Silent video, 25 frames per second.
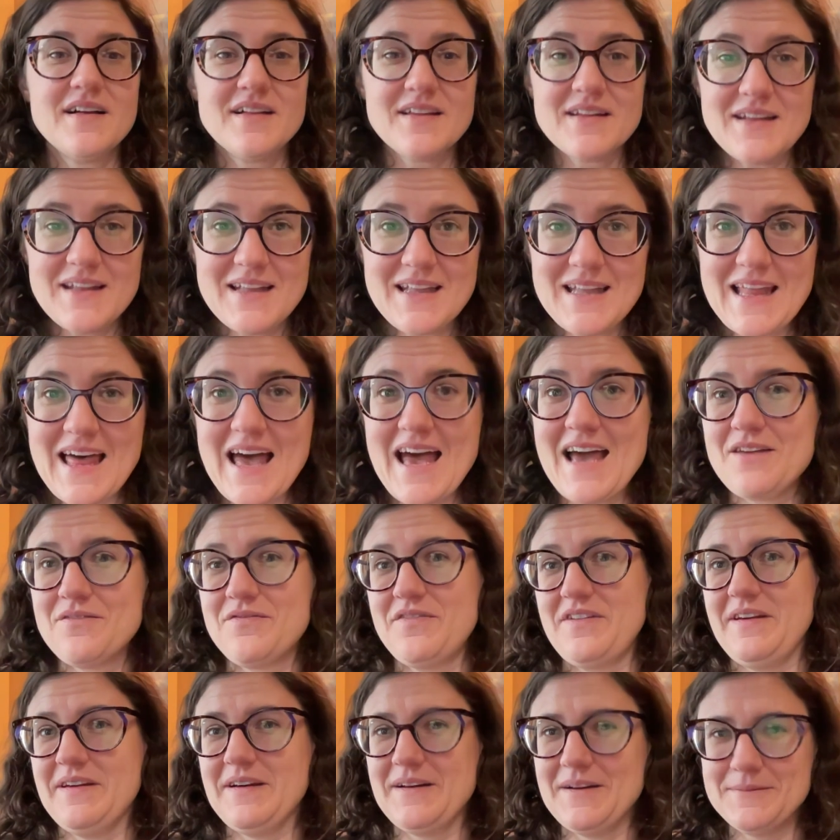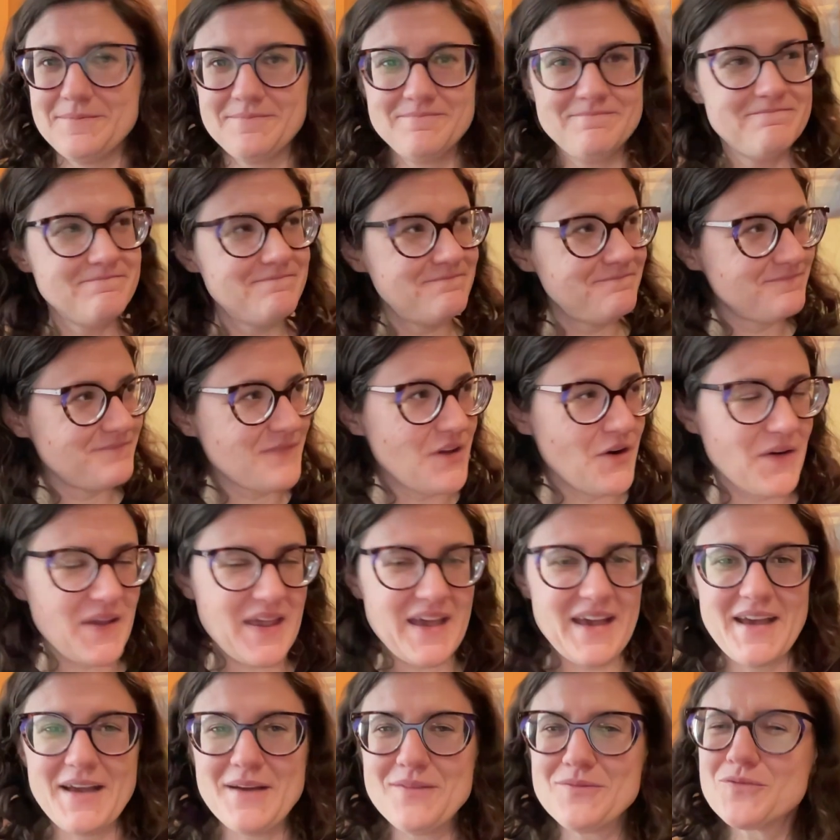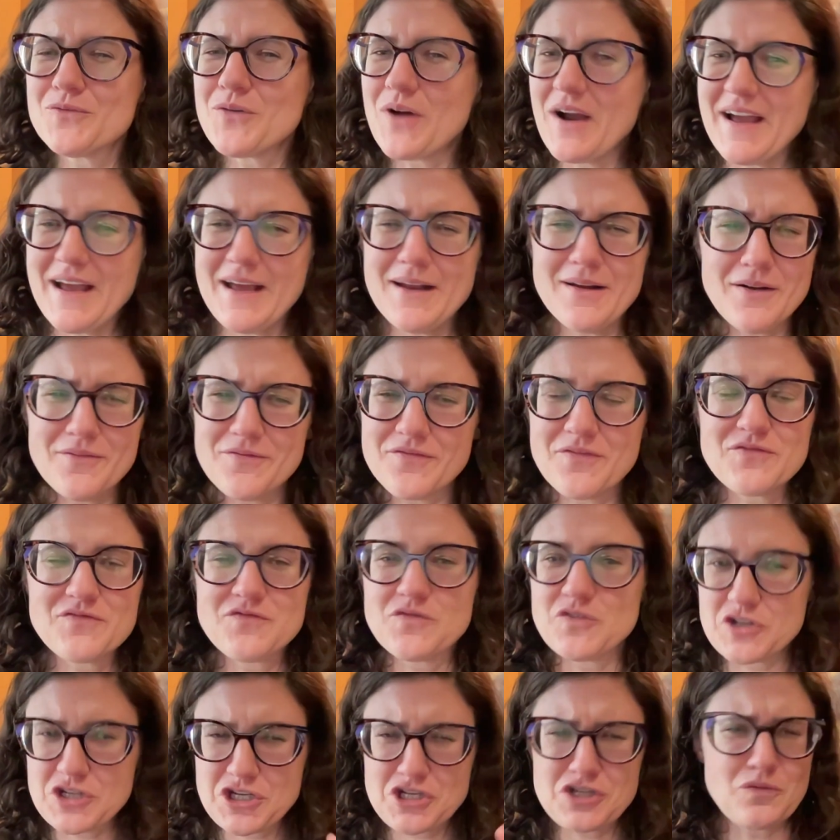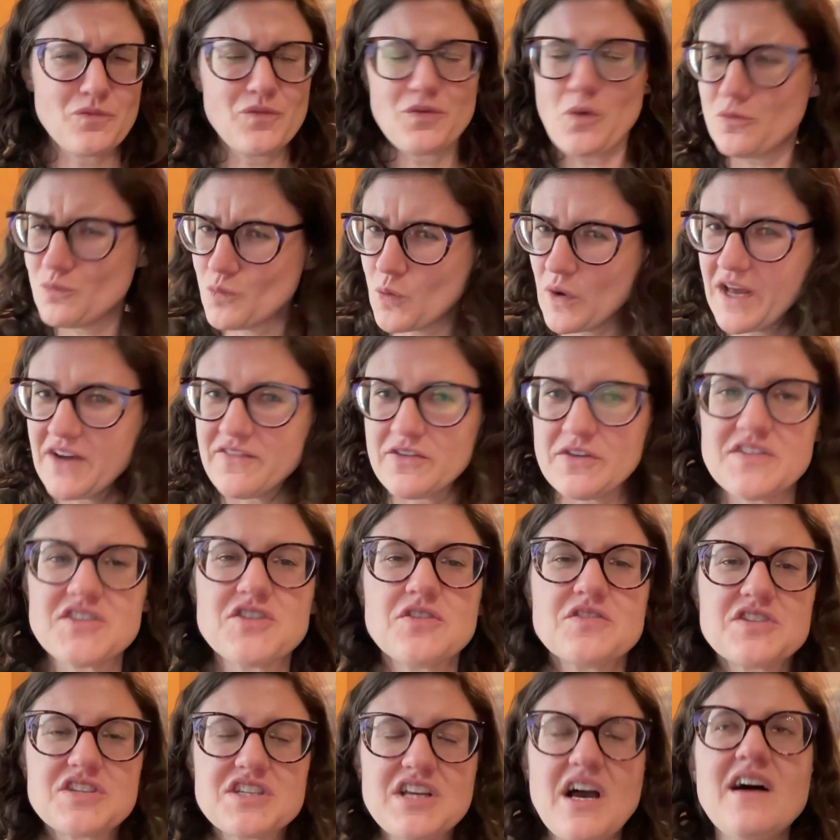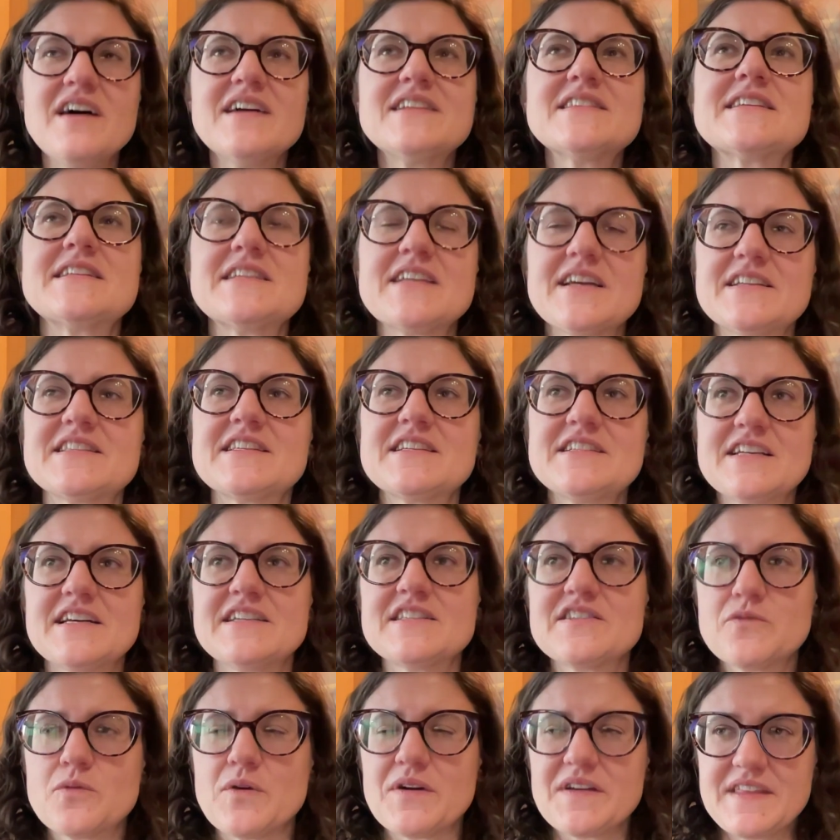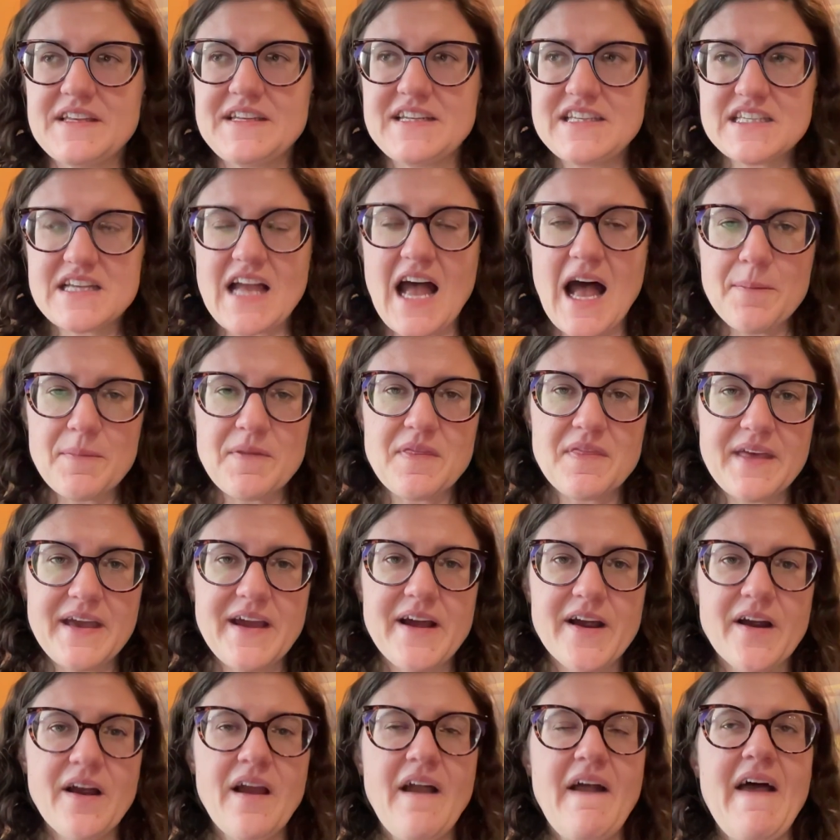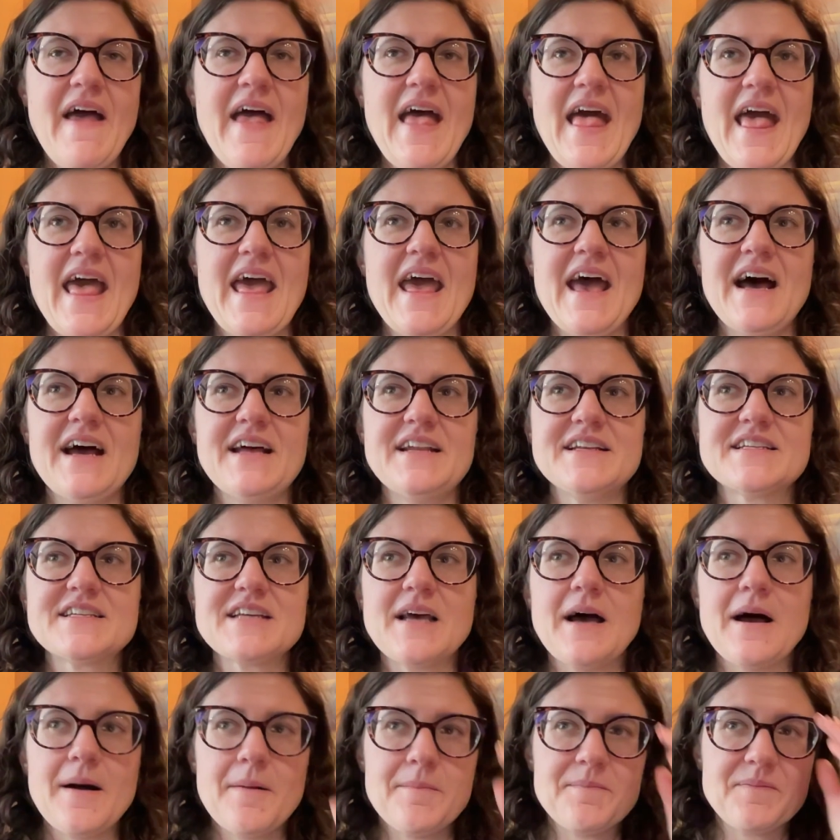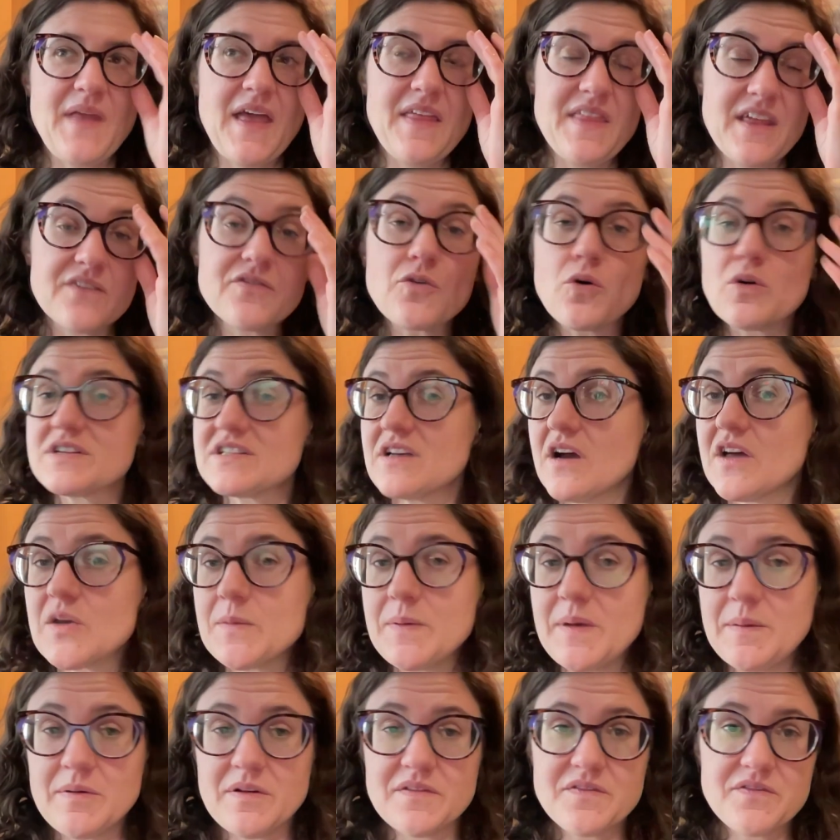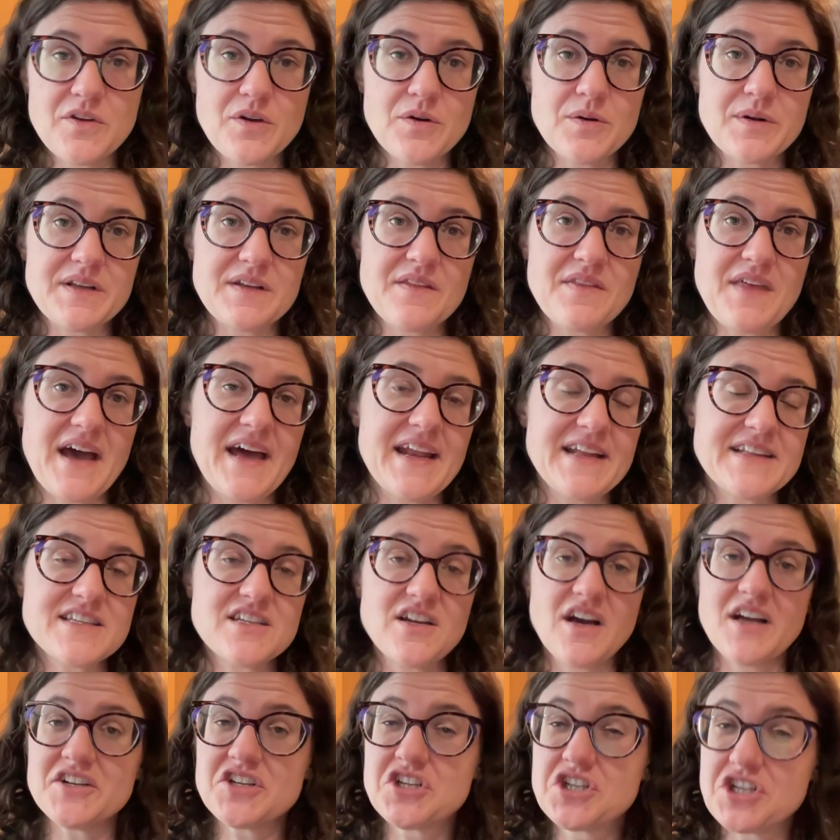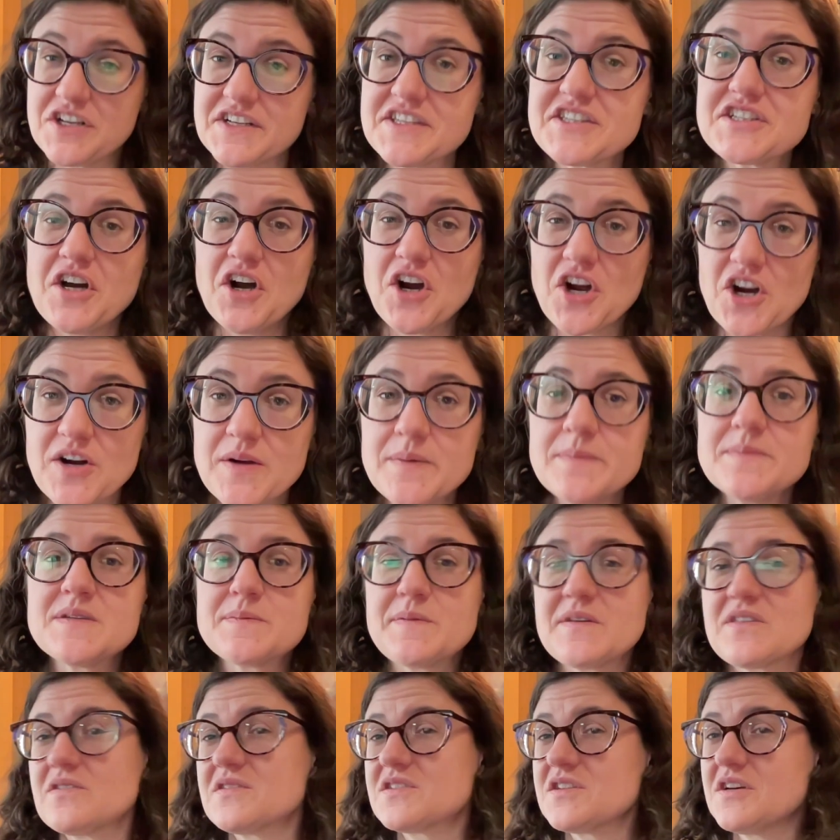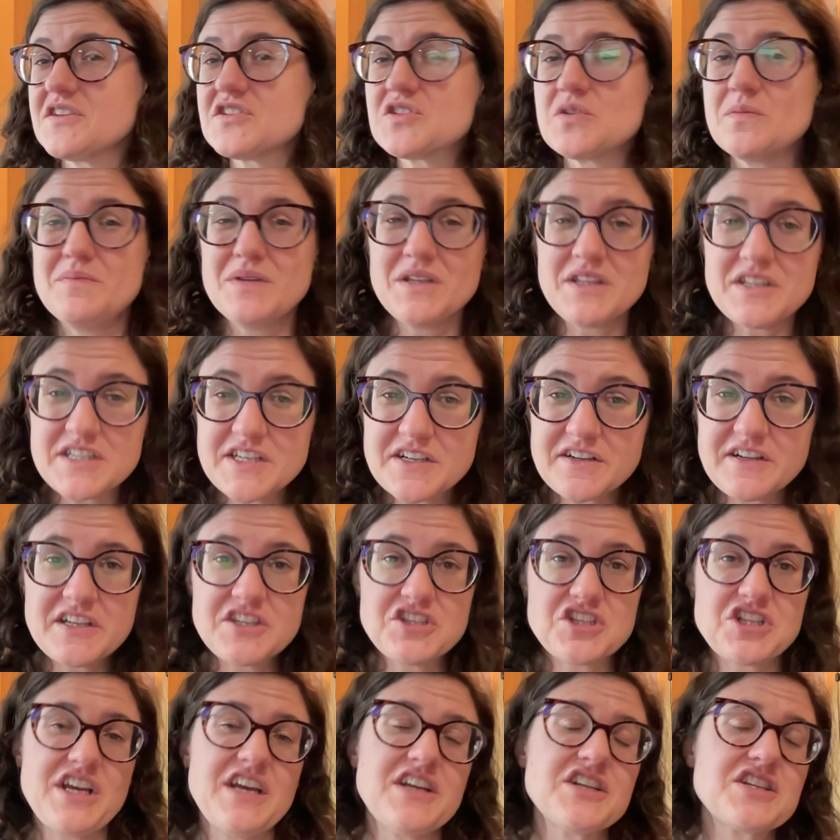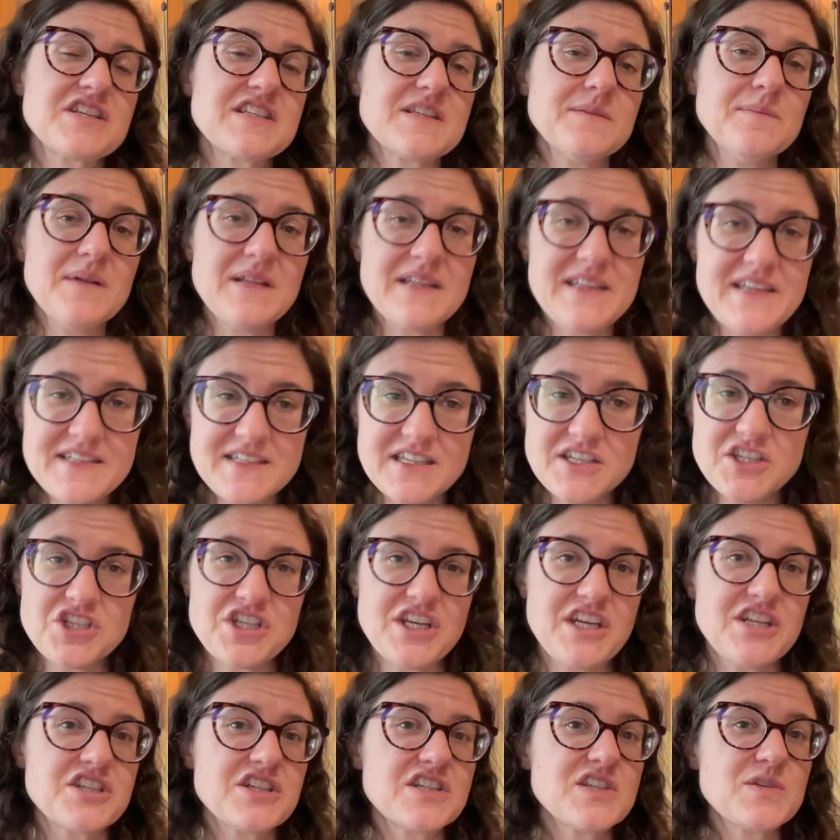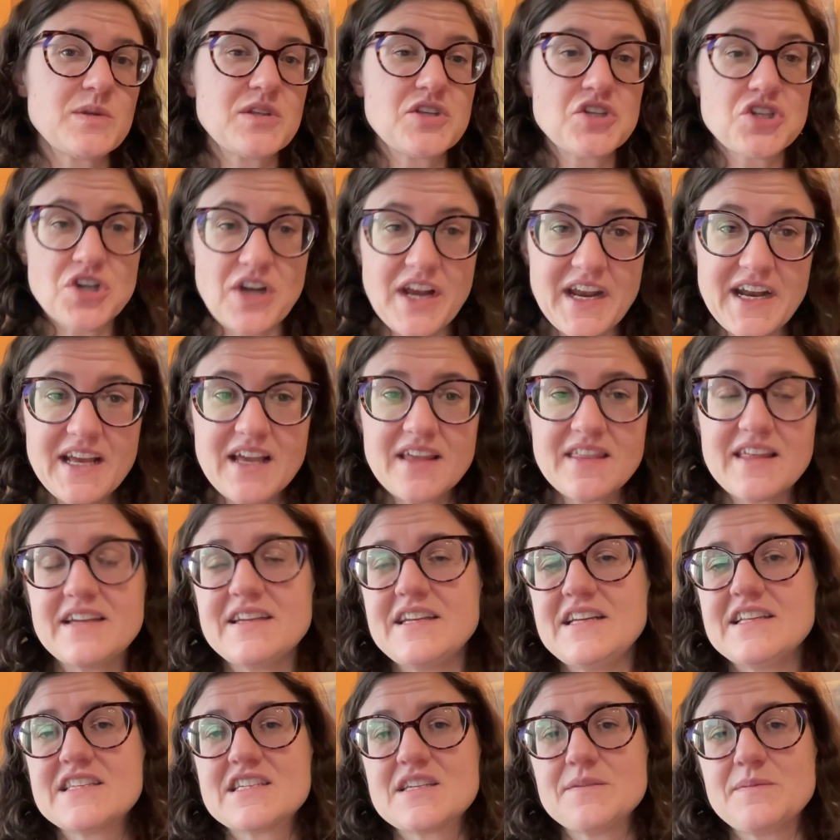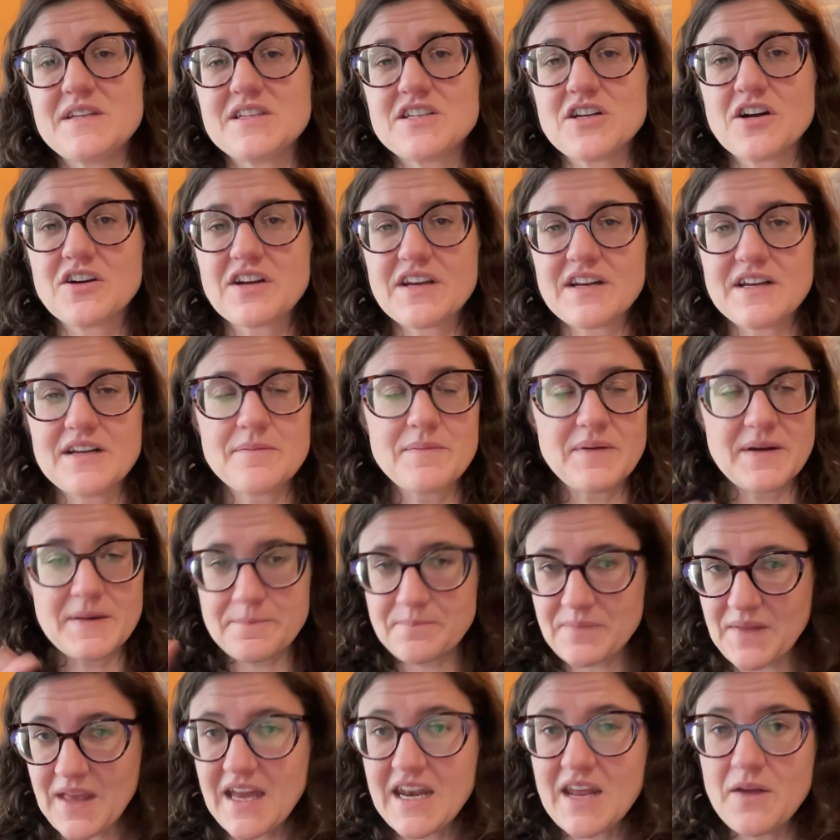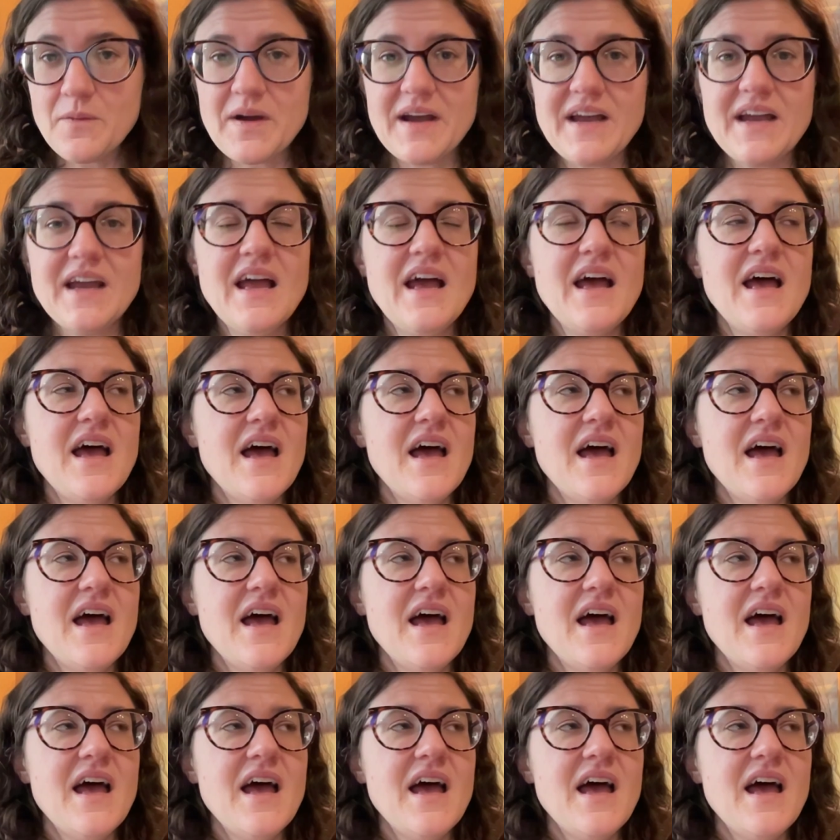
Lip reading: Latvia. Okay, right, for sure, whatever. So there's tons and tons and tons of work that needs to happen there. And then of course other people have noted that it's not just arms, but there's also military exchanges and police exchanges with training that needs to be targeted. But anyway,